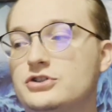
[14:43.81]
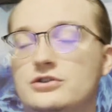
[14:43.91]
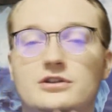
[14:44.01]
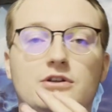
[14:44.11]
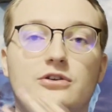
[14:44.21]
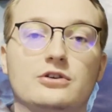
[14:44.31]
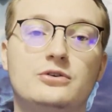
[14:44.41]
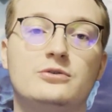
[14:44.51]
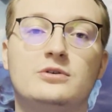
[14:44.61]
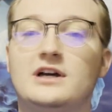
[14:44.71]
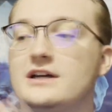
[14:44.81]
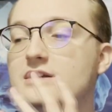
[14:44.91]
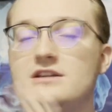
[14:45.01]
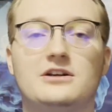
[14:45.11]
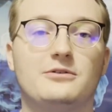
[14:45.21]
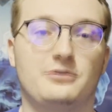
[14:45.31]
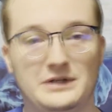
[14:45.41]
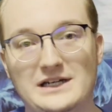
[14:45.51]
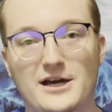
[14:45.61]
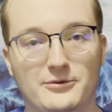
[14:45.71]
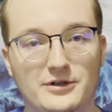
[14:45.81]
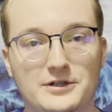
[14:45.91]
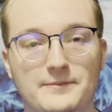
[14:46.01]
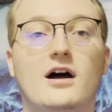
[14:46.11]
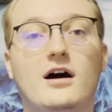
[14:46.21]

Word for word: to the new Neo 3 network.